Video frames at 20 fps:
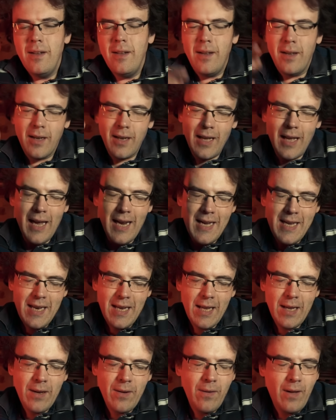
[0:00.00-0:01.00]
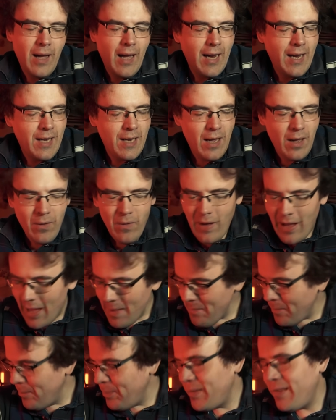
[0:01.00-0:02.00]
Look, I know.
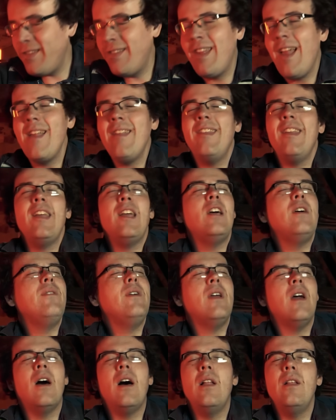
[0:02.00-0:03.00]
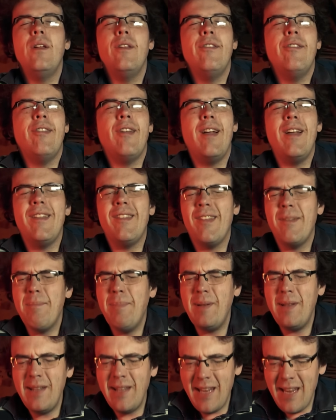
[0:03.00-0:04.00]
I'm obsessing over Carlos Sainz.
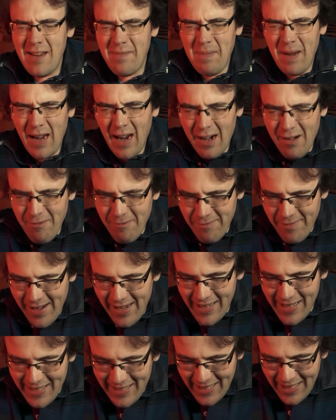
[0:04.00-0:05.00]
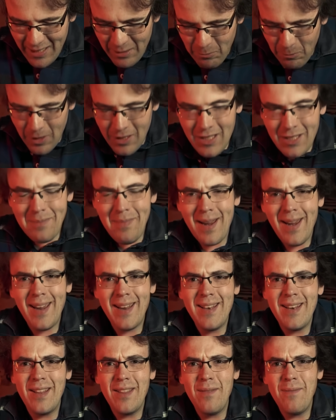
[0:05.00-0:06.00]
Believe me, I really didn't want to make
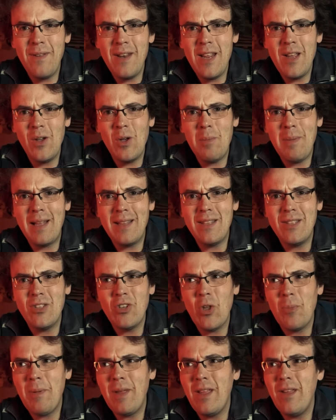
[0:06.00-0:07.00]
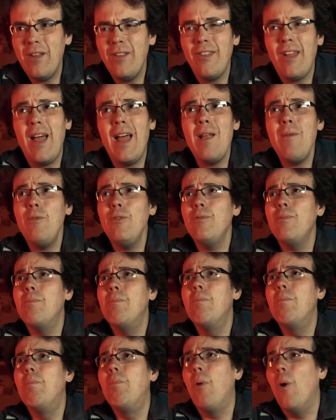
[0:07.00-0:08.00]
another video about the topic because I was
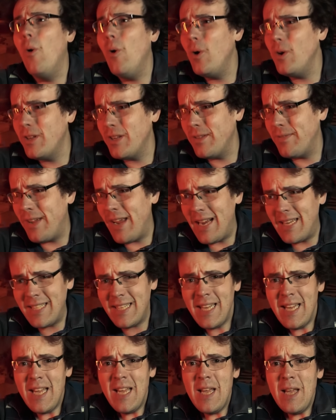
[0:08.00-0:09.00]
bored of it.